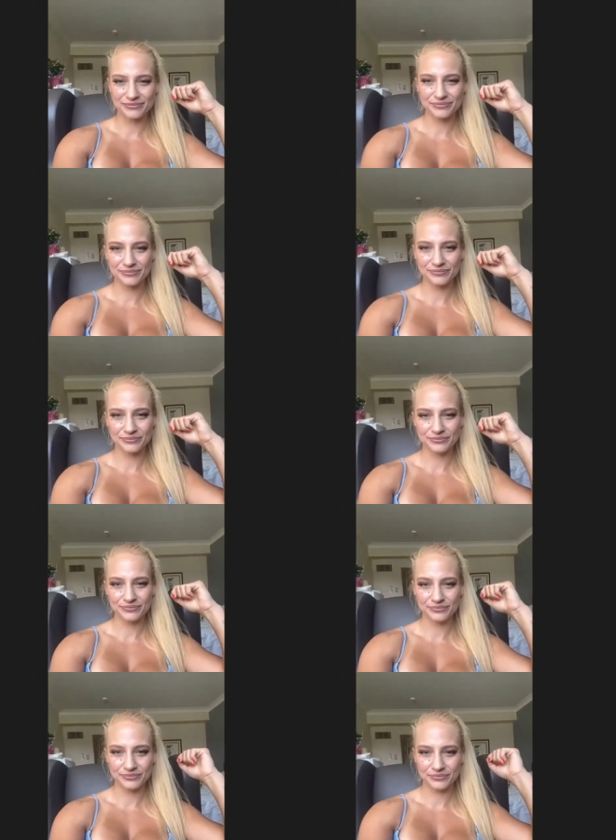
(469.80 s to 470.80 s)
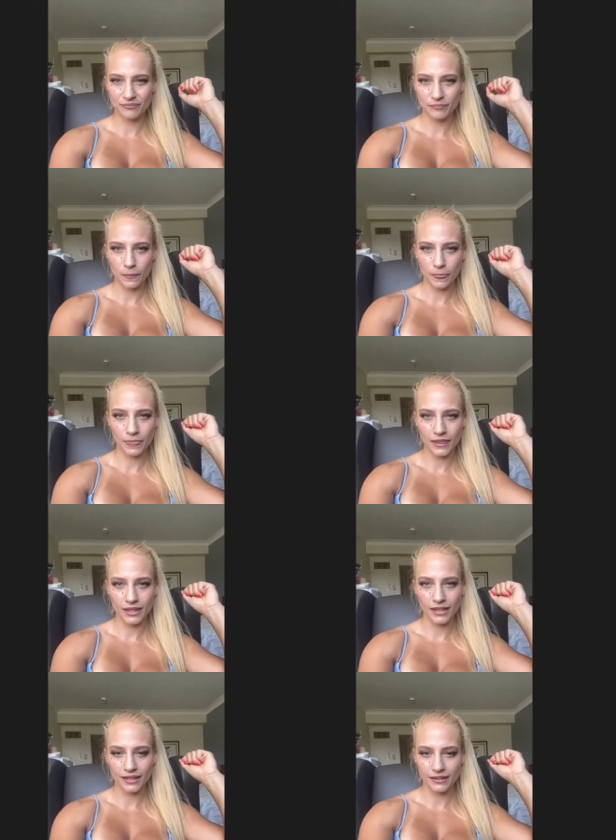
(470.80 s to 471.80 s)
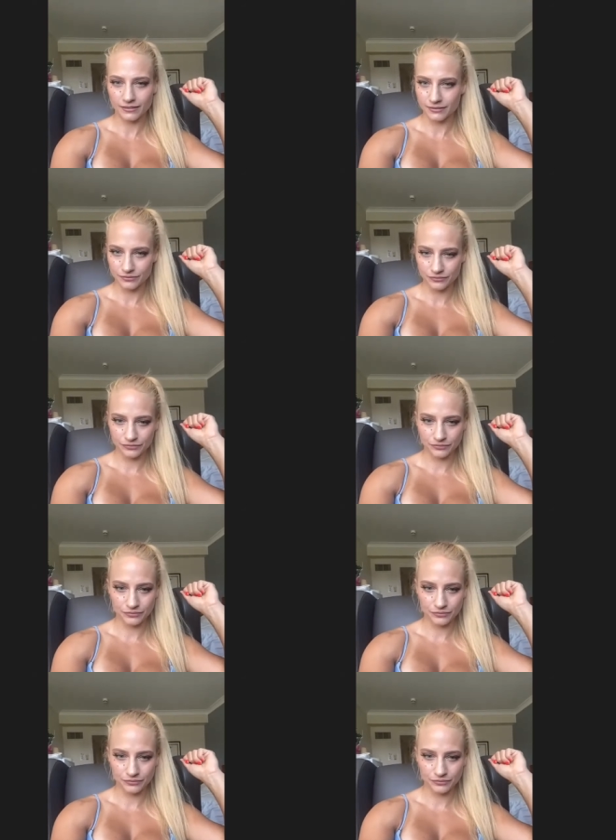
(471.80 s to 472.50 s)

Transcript: Thanks, Chris. If we go to Aki next, please.